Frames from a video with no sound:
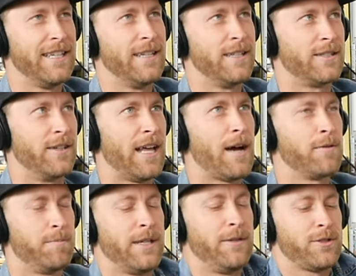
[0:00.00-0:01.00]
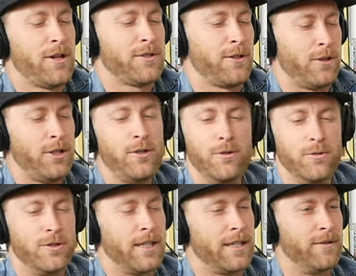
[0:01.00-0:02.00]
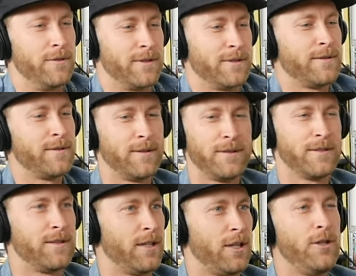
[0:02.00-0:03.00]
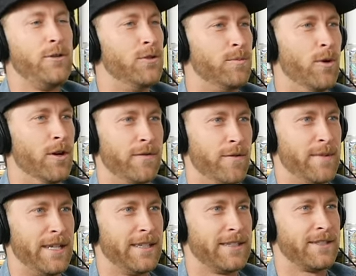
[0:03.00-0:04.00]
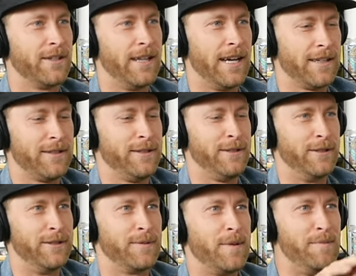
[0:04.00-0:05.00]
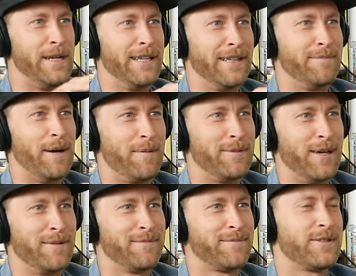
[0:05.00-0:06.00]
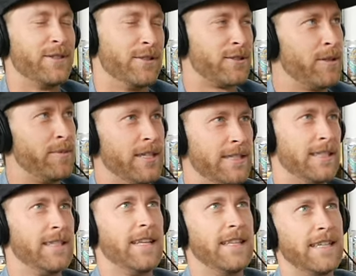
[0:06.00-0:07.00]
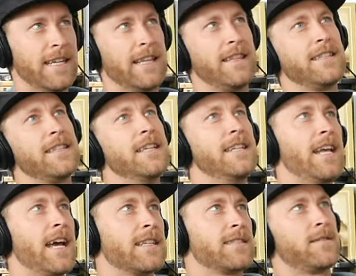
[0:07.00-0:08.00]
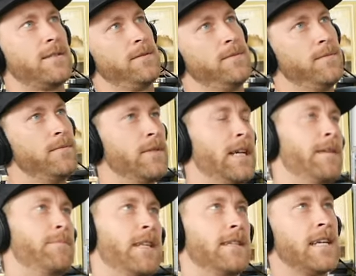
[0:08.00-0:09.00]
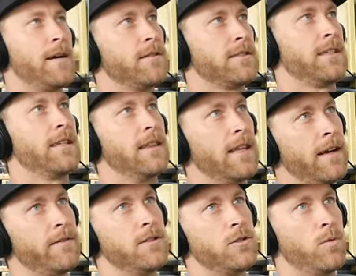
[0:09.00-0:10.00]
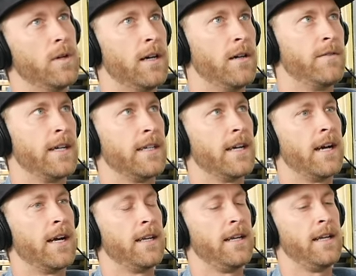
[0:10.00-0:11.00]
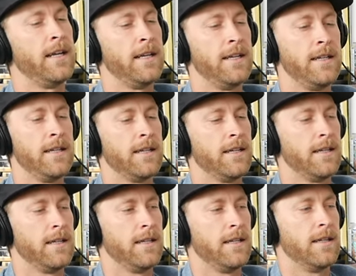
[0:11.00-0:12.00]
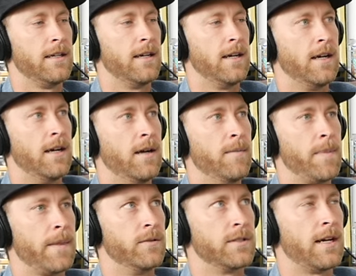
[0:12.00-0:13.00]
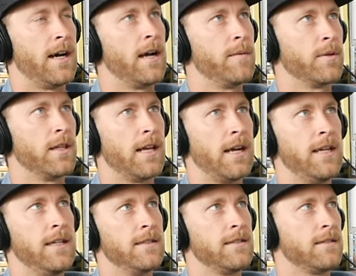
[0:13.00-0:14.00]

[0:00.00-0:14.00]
So that was, but it was also huge. Like it was a huge board for me. So like, you know, you just immediately popped up. So it was super easy. And then I think the next, when I, by the time I was like eleven, twelve, I got a, um, it was a Hyperlite.